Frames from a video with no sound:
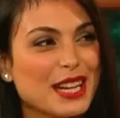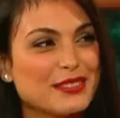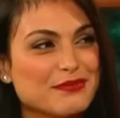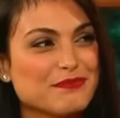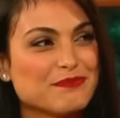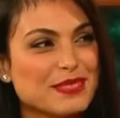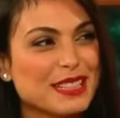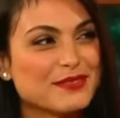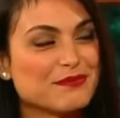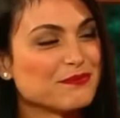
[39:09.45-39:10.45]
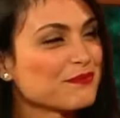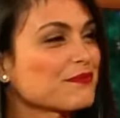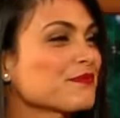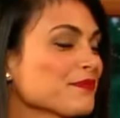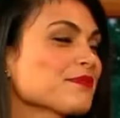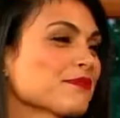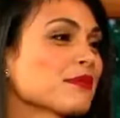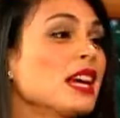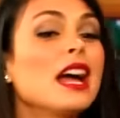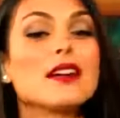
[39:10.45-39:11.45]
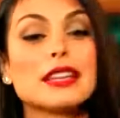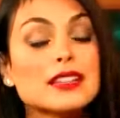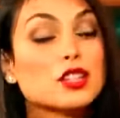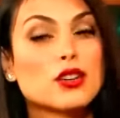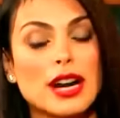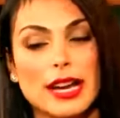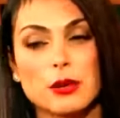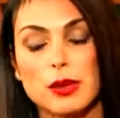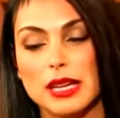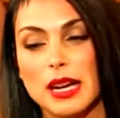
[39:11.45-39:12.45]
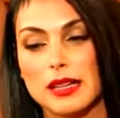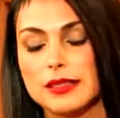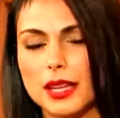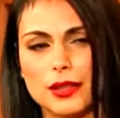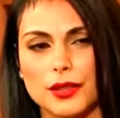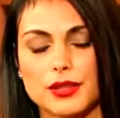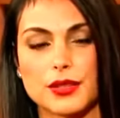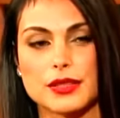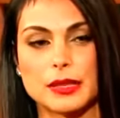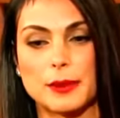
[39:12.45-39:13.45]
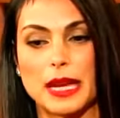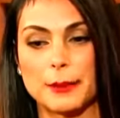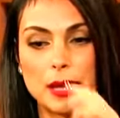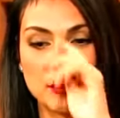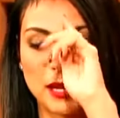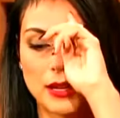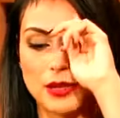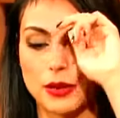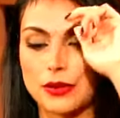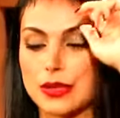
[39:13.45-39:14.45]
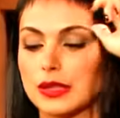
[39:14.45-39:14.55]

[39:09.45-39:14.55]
Are you, and everything going okay? You get sleep? great. We, yeah. uh, no, no, there's no sleeping happening no, no never again,